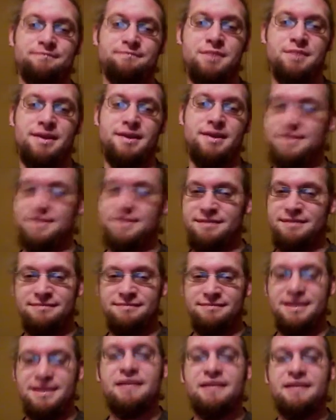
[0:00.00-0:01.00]
because
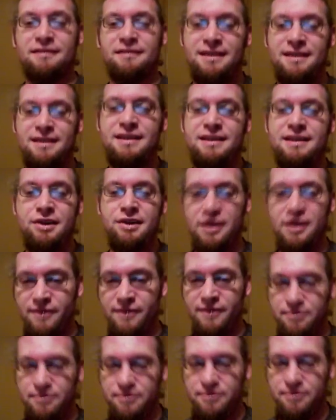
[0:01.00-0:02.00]
it didn't continue to
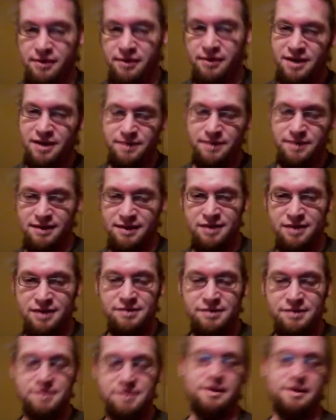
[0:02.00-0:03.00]
live up to your
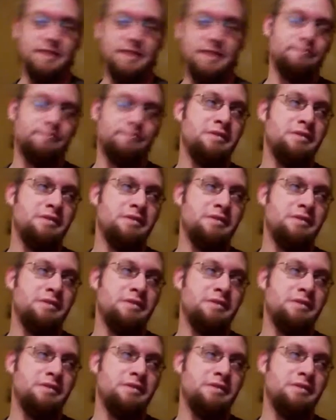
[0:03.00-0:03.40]
expectations, right?